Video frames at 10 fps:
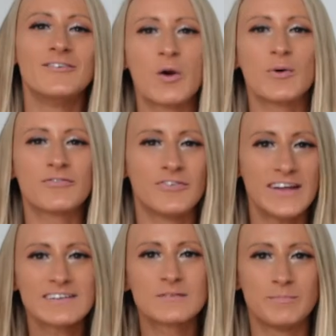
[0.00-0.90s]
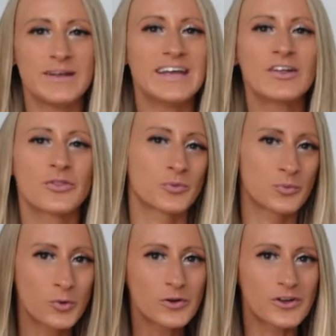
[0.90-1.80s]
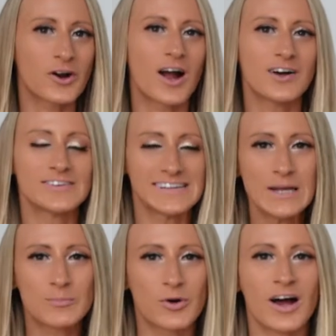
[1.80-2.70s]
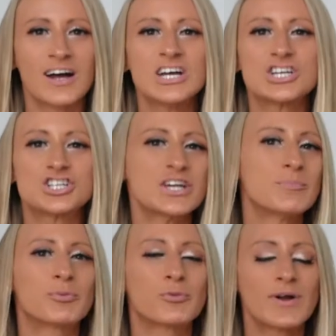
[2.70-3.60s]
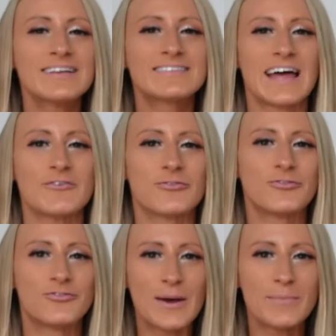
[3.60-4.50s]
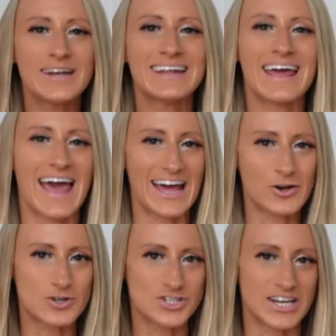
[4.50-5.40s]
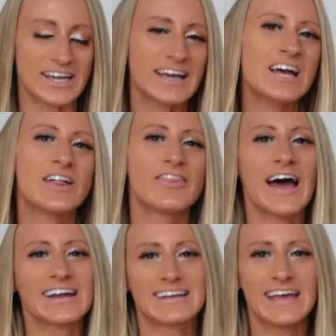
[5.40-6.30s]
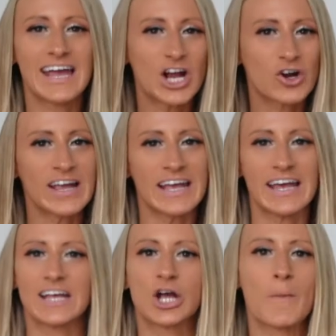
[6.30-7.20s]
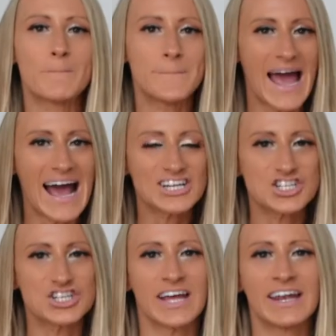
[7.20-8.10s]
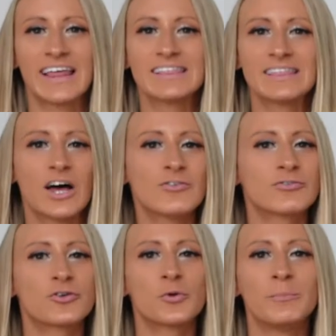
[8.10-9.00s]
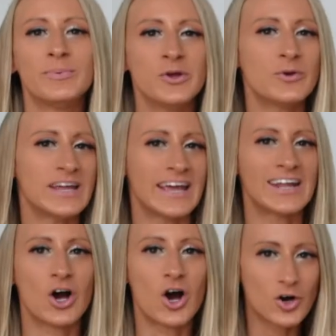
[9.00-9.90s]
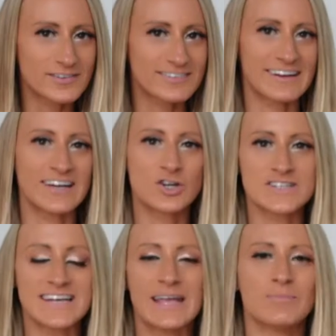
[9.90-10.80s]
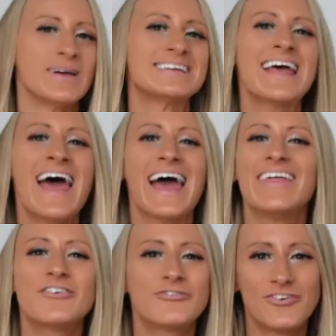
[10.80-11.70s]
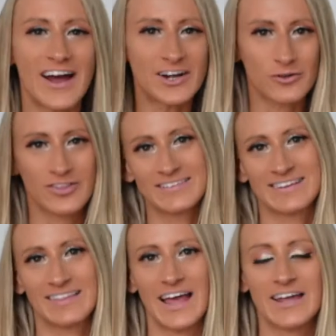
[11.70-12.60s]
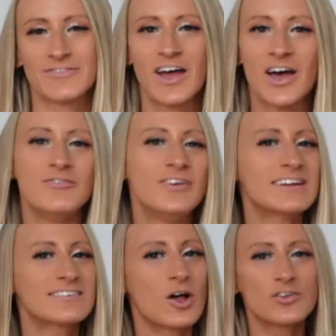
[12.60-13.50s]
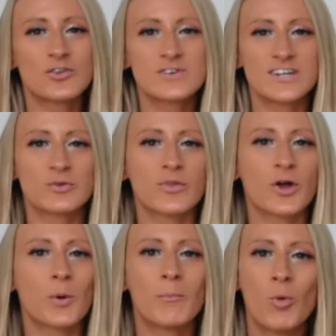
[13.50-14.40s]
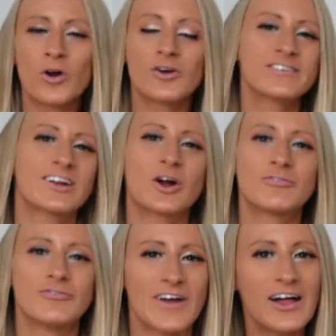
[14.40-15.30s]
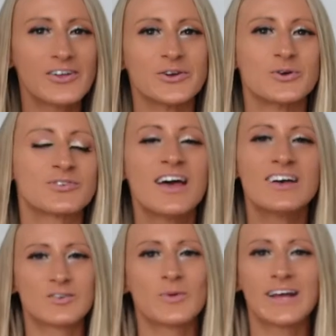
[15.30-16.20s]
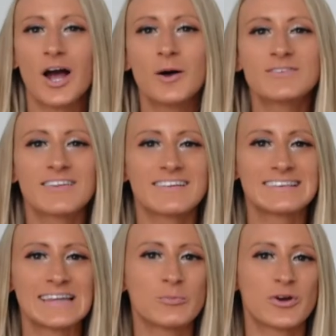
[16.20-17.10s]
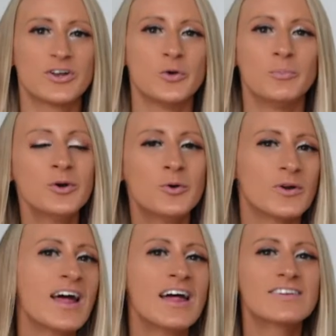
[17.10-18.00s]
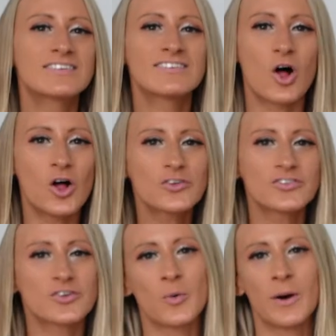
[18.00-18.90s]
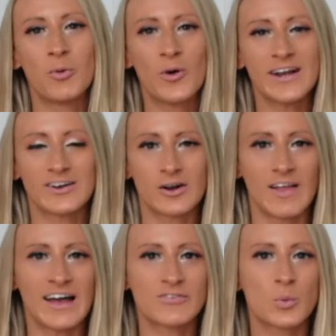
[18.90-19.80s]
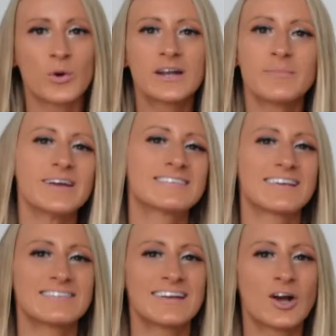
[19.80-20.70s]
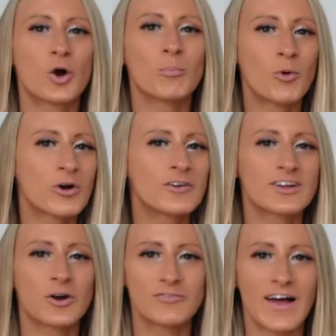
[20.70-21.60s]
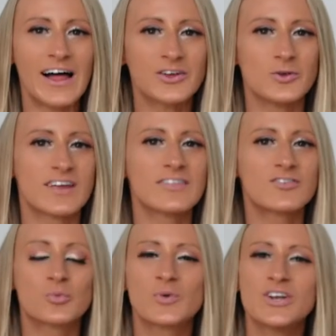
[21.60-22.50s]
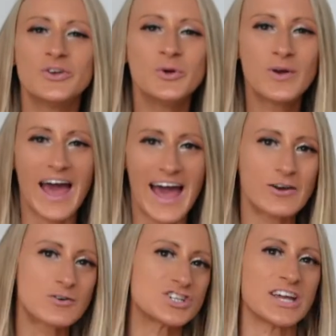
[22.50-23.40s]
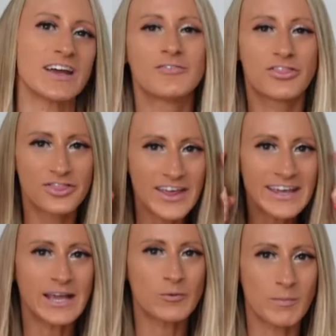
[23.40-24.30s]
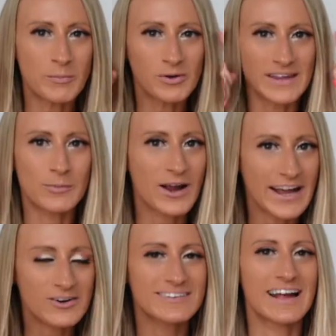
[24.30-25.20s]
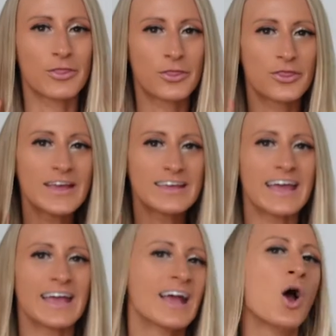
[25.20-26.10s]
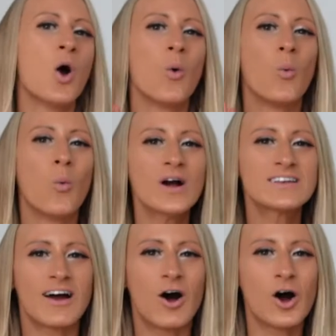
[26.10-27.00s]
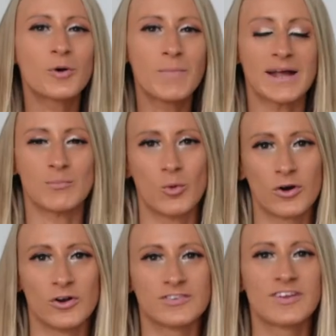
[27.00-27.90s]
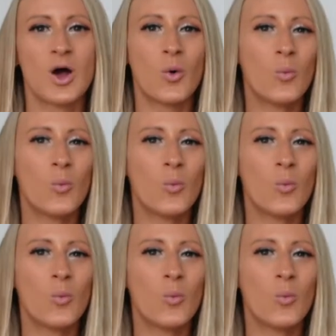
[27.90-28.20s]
And with Venus being the ruler of Libra, she brings that feminine energy, that caring and compassion and love for beauty and arts and entertainment and the finer things in life. Venus also deals with our morals and our values. So when it comes to this Libra new moon, this is also a point in our lives where we're going to be assessing our morals and our values and this renewed energy of thinking, remember Libra air sign, thinking, what are my morals?